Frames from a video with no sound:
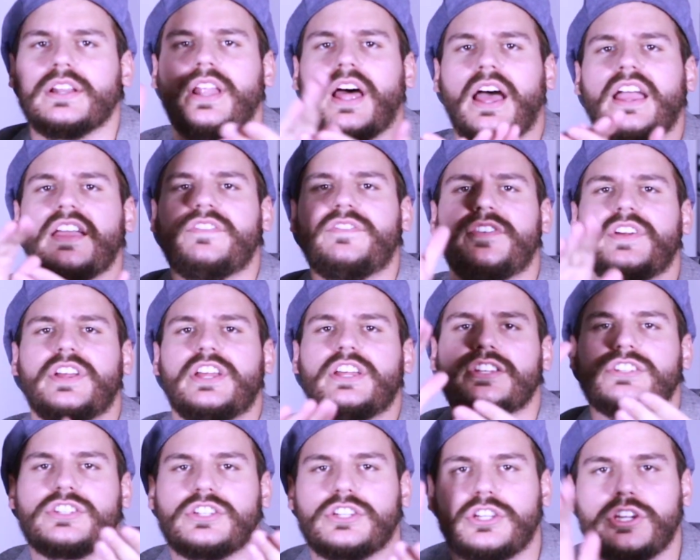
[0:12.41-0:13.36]
Life
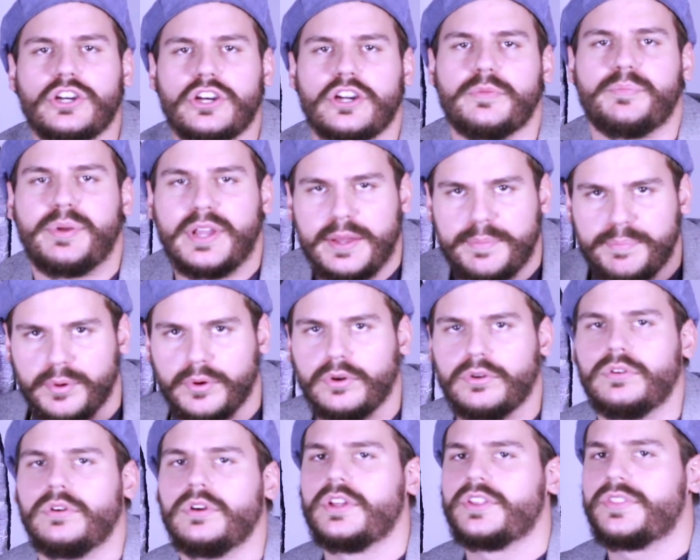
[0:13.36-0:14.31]
is good
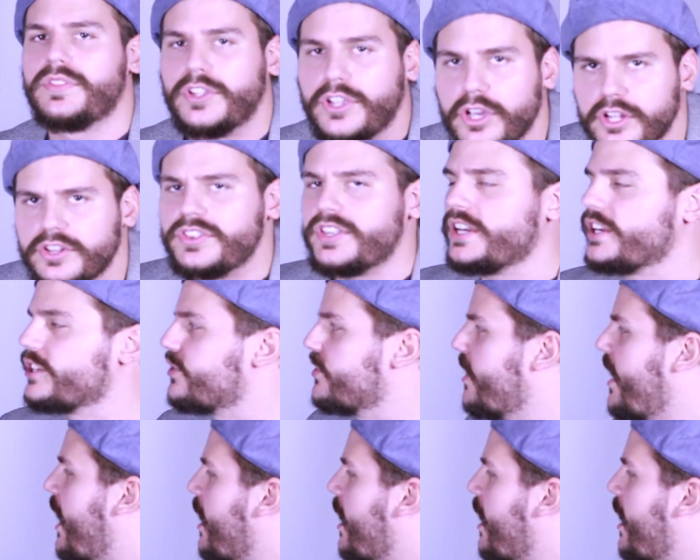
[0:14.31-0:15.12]
people. Good things are